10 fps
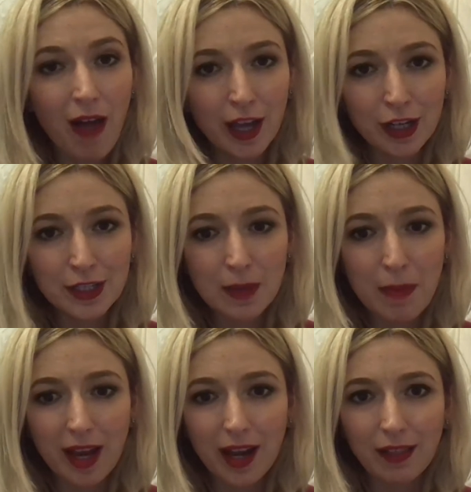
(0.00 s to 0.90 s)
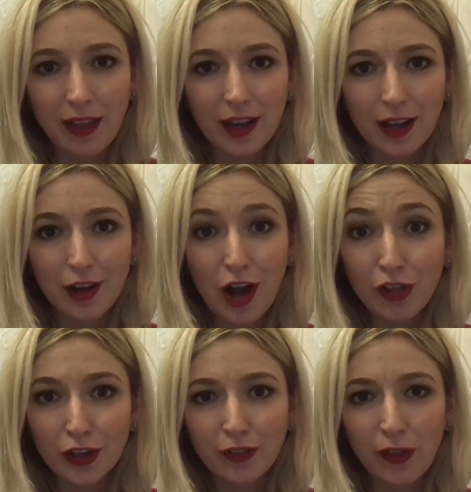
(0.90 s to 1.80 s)
liner to make kind of like a
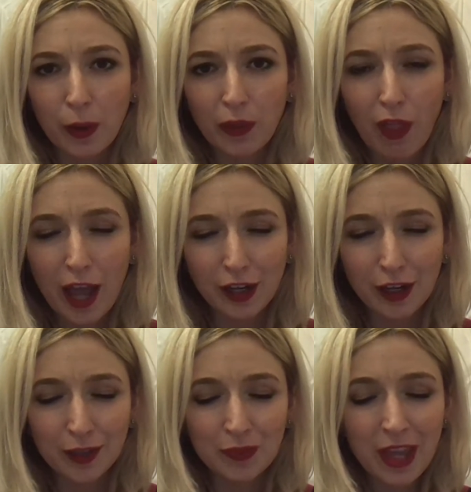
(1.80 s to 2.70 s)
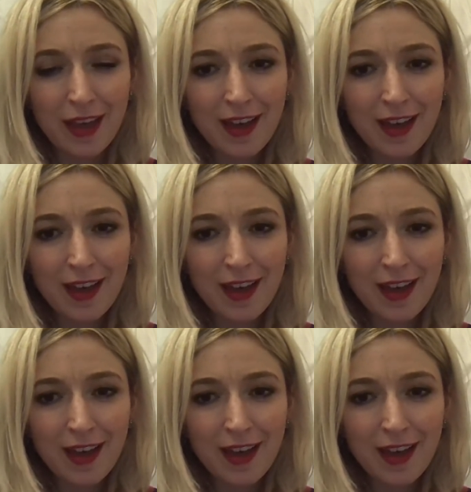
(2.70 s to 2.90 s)
colored liquid liner.